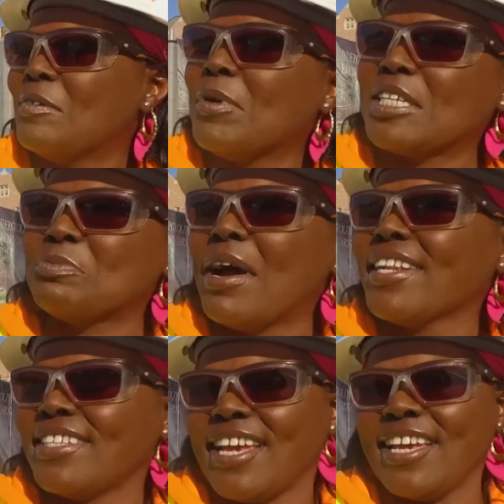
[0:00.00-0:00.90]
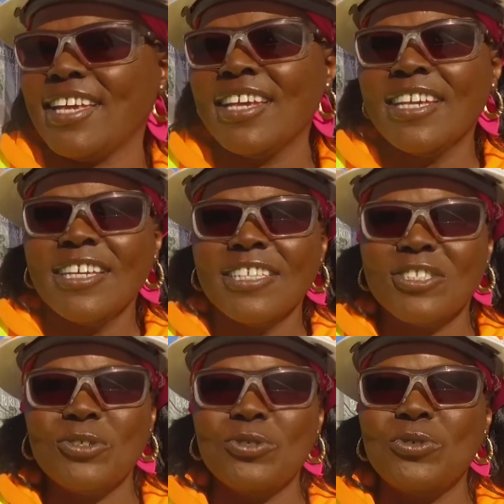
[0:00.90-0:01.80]
It makes my day
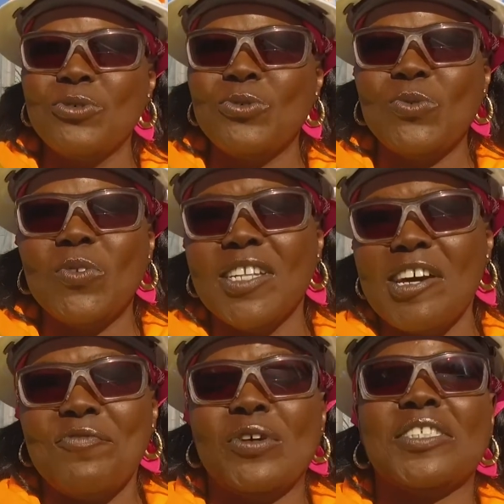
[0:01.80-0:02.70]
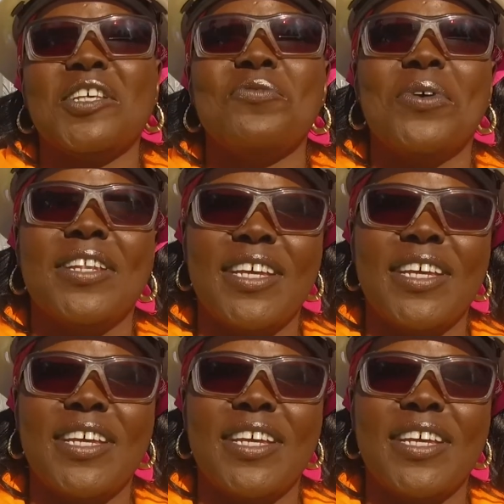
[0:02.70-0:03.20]
to love on someone